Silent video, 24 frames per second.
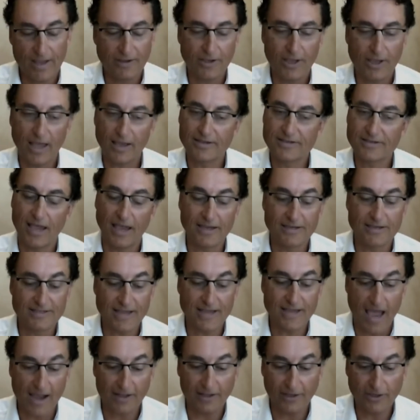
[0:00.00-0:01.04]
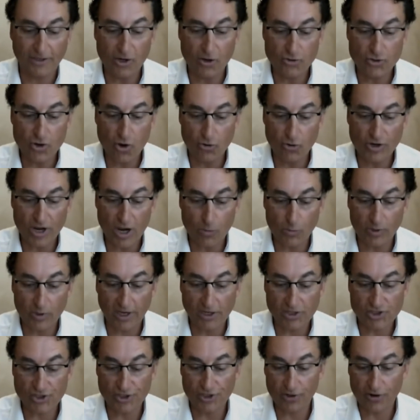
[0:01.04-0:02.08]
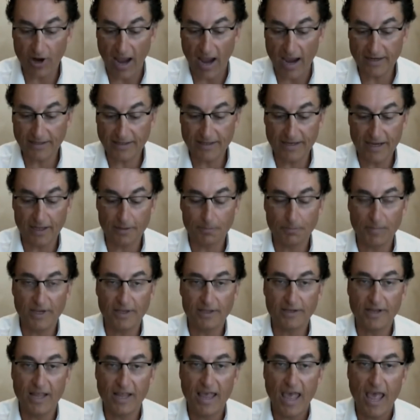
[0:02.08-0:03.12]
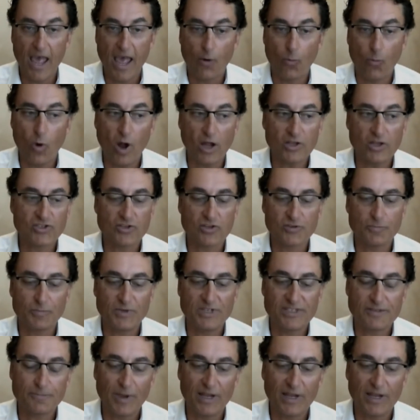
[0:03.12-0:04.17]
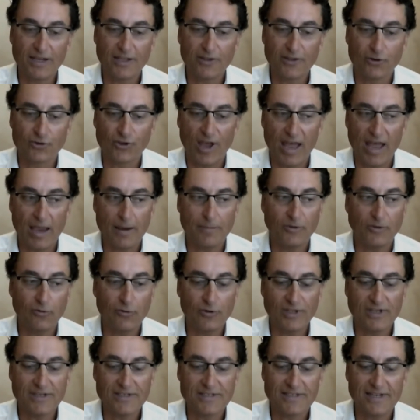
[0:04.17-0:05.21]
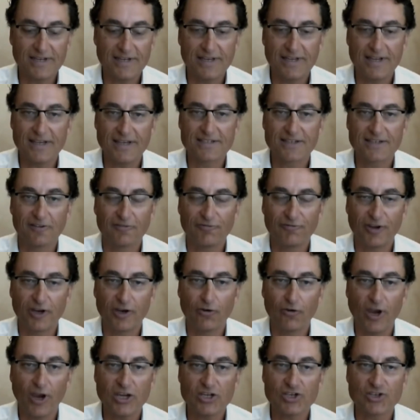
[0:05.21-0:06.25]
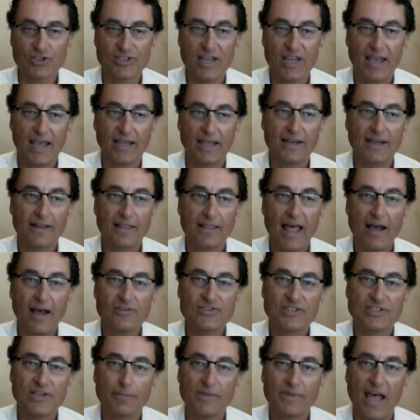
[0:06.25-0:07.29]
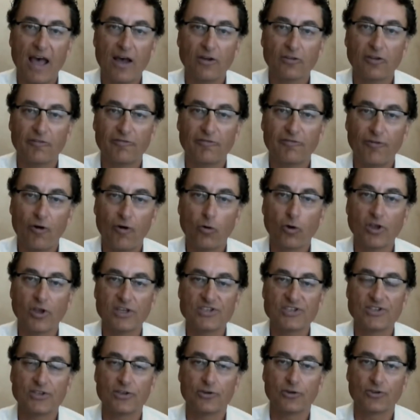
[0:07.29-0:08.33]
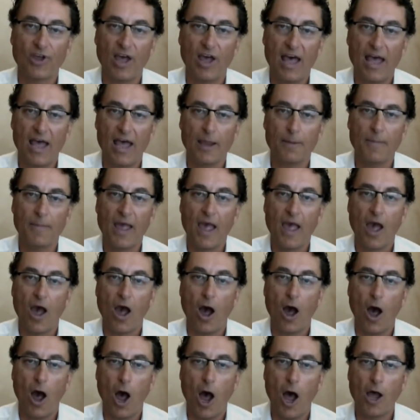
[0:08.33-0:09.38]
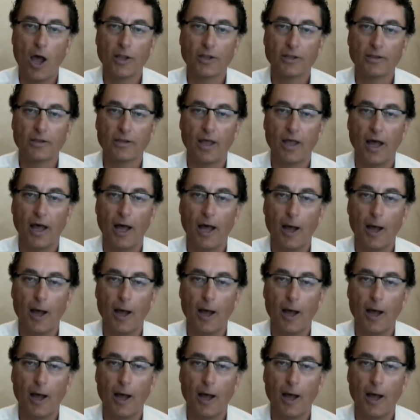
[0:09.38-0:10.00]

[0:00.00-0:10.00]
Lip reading: Exactly. No network engineer, IT admin wants to be spending their time doing these tedious configuration, and it allows them now to focus their time on